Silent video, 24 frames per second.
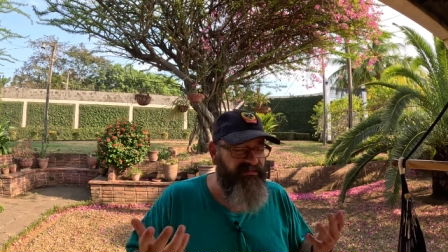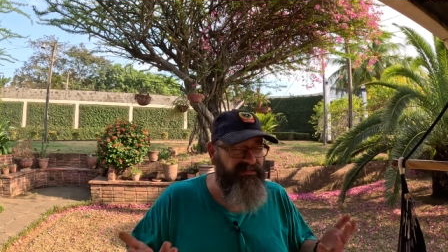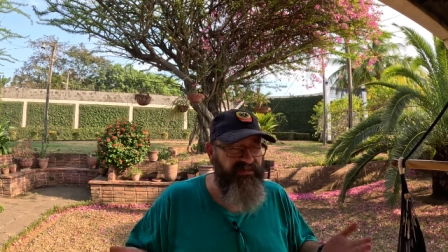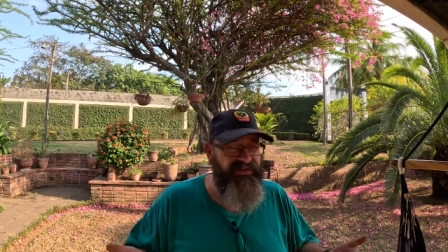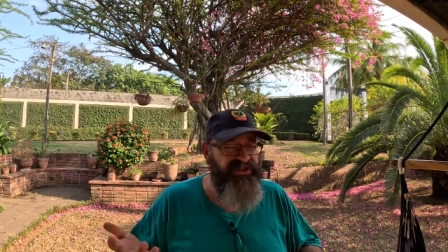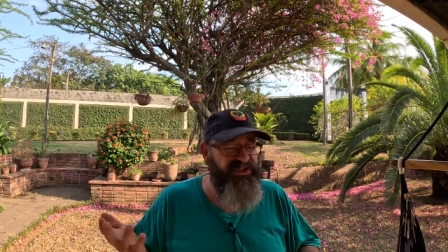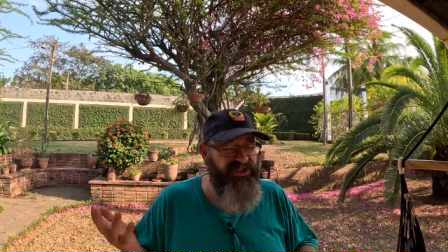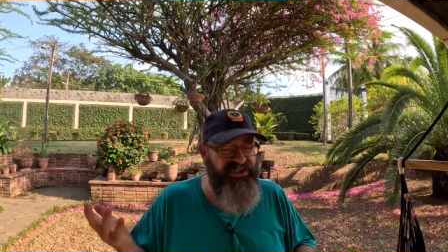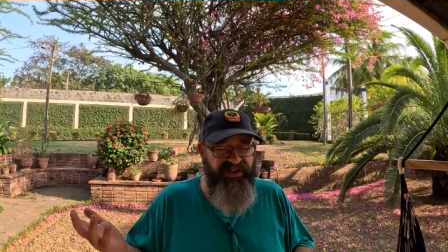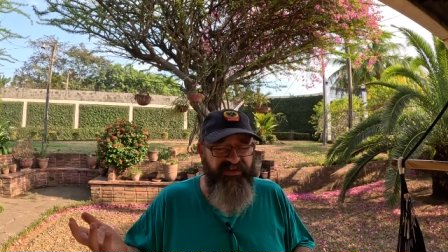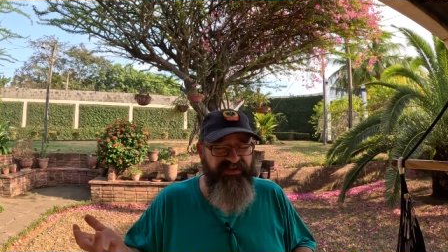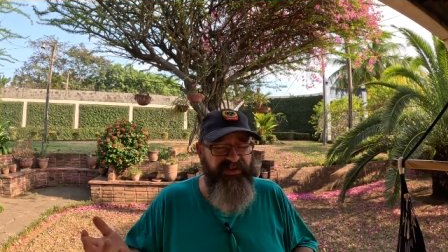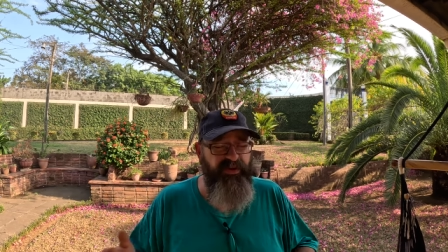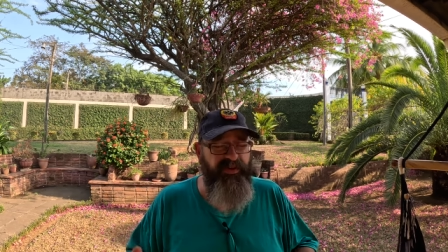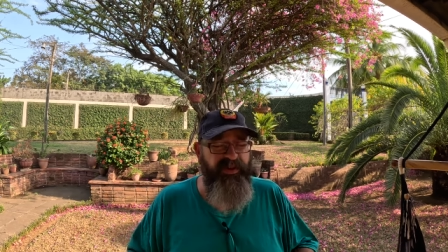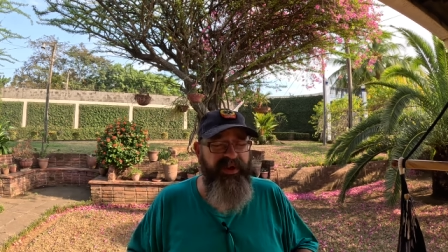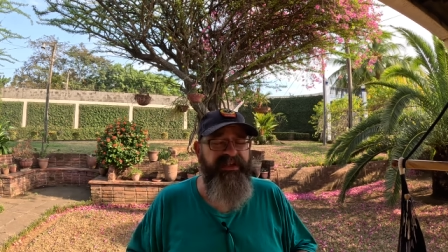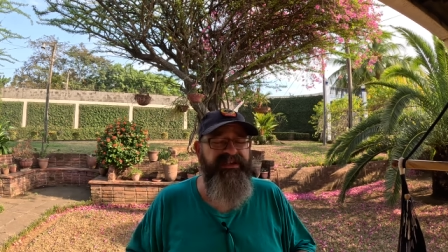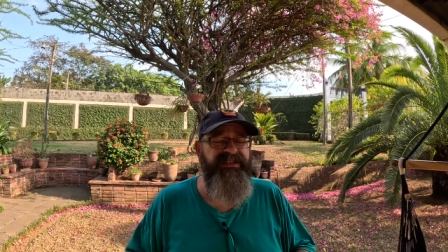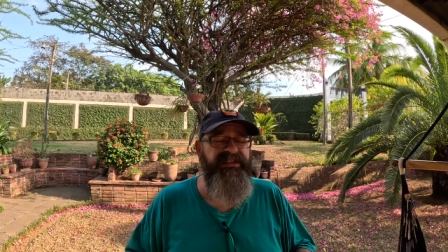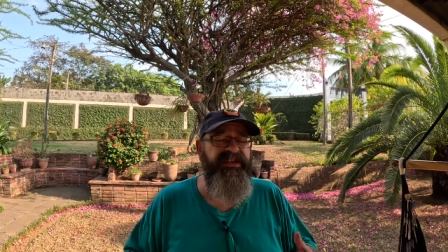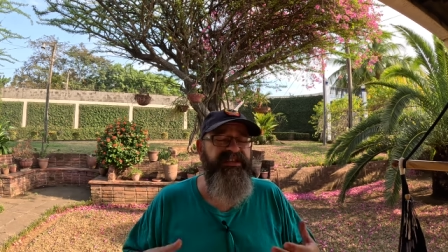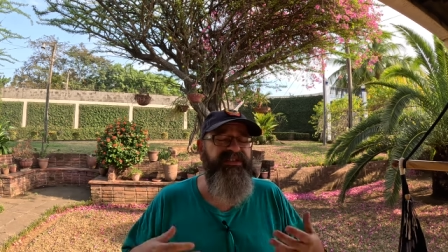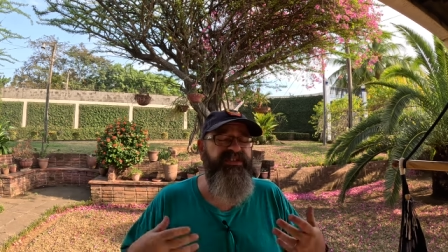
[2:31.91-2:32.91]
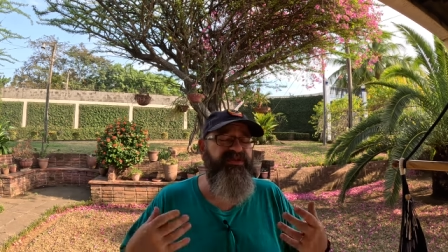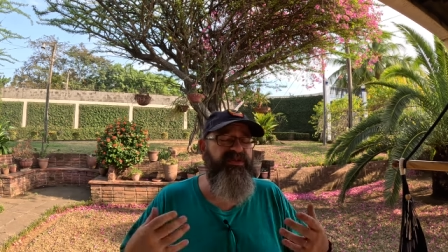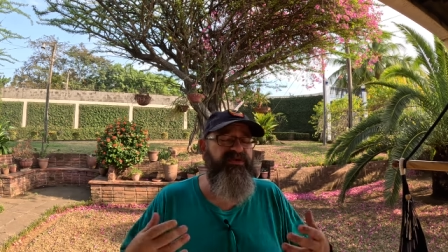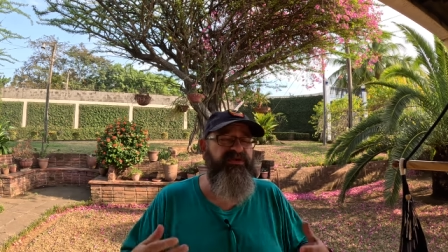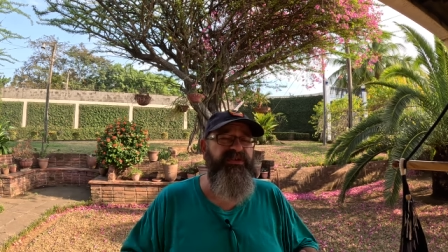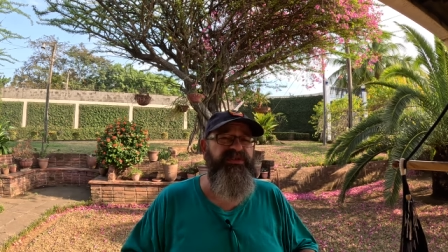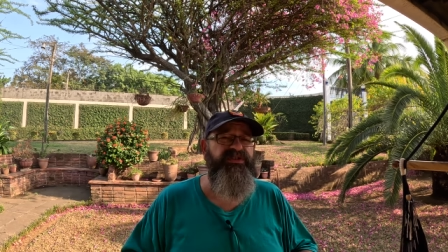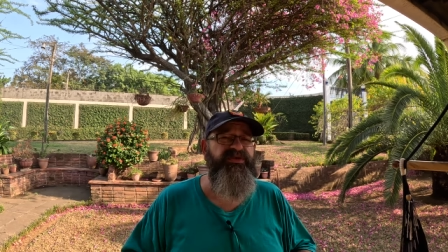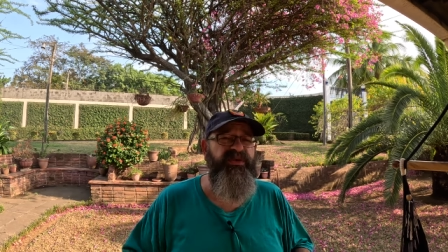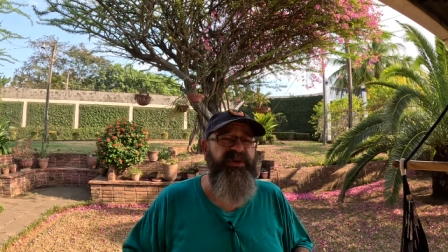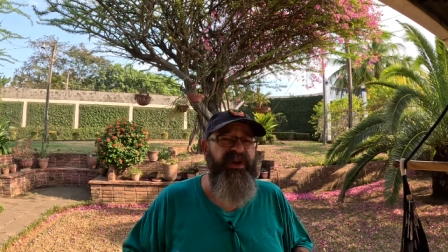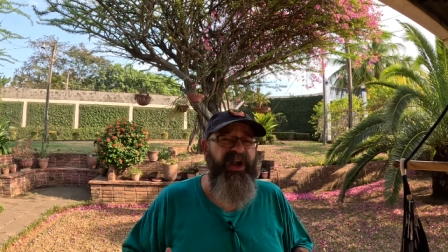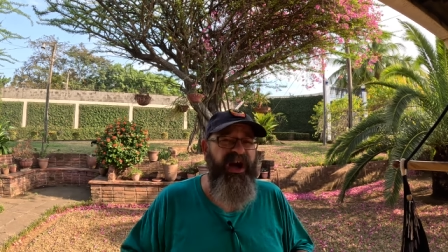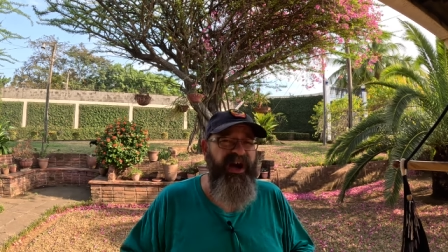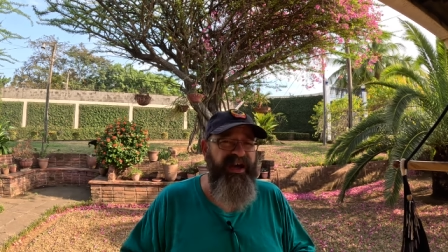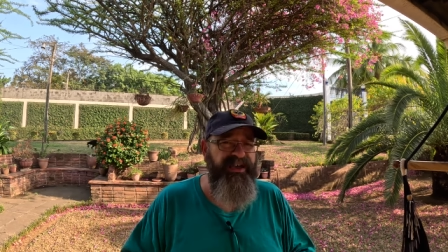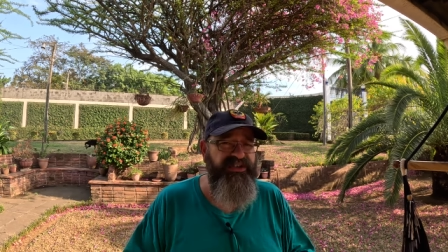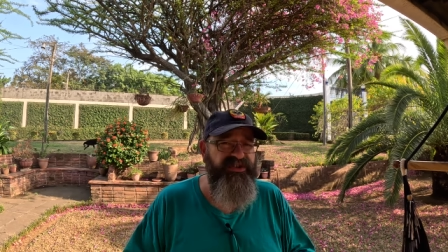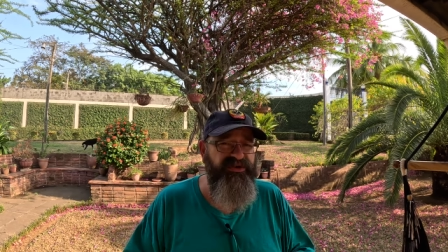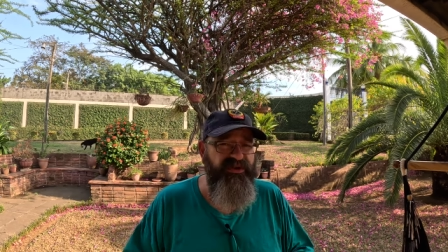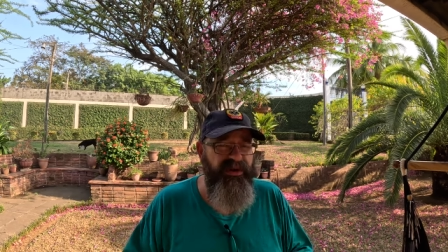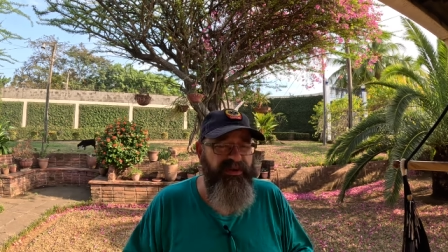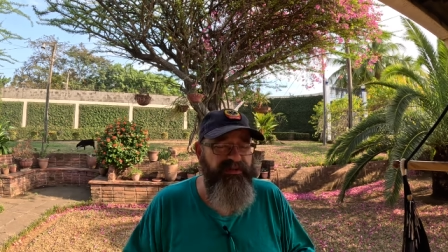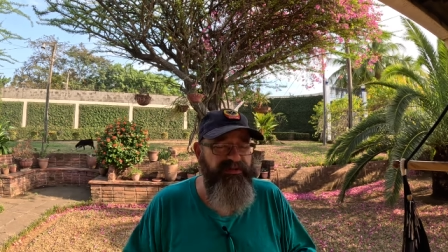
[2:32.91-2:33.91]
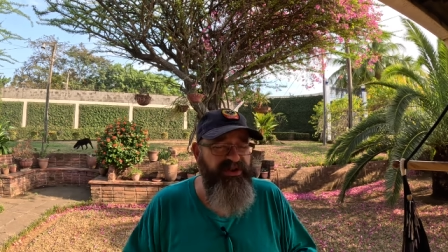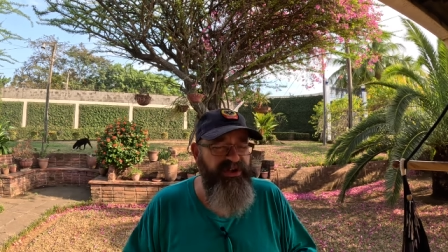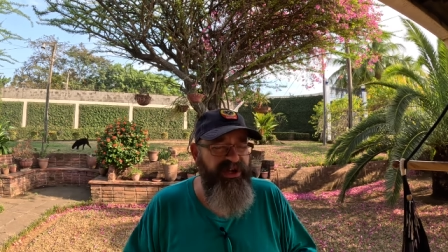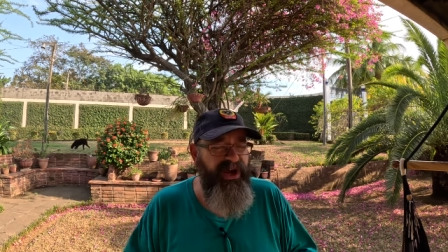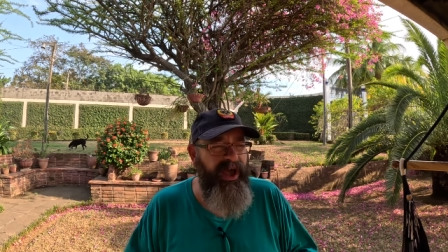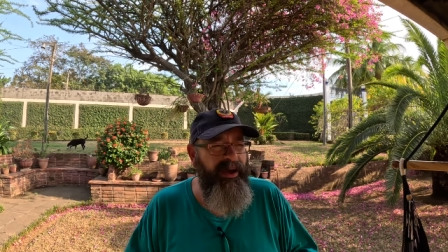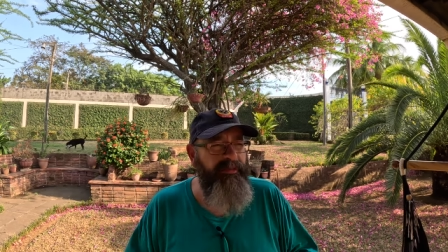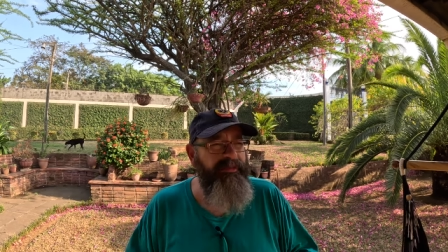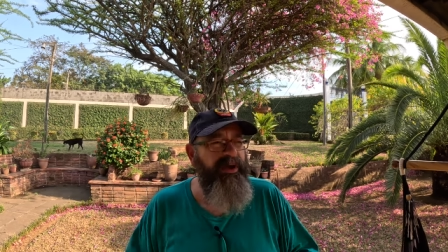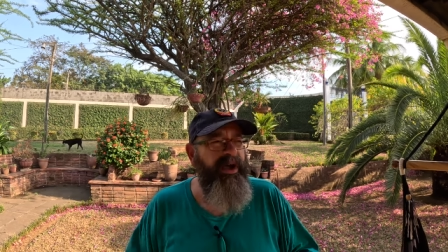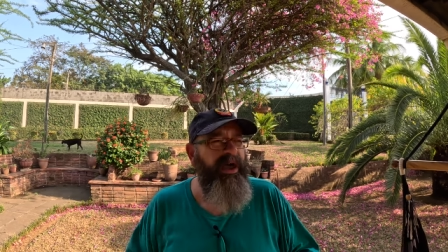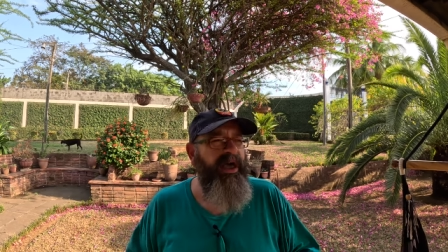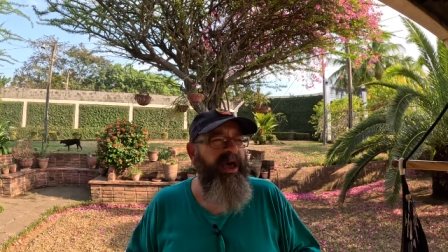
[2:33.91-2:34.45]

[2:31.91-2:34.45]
with just a few weeks, gets turned into an ice cream shop.